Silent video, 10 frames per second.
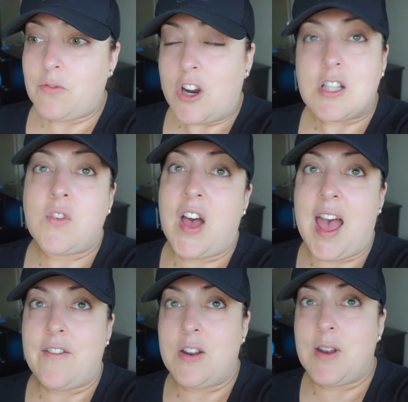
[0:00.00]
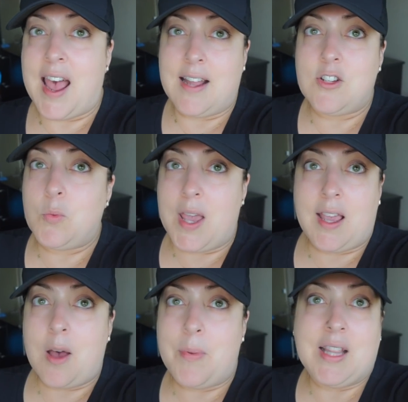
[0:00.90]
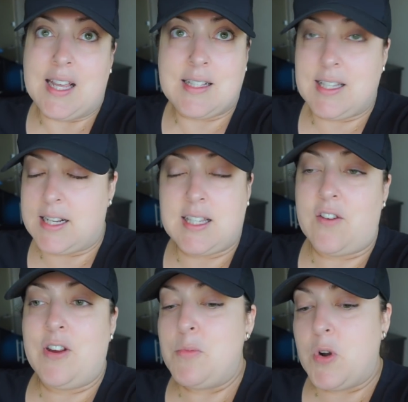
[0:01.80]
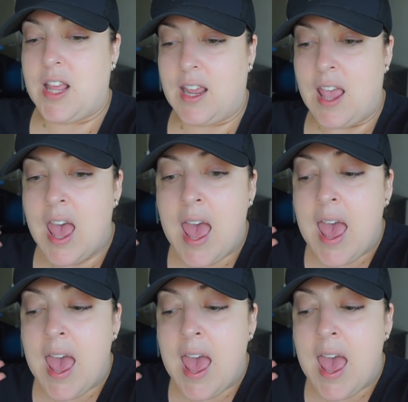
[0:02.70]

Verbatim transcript: First of all, I haven't had to wake up at like 6 every morning.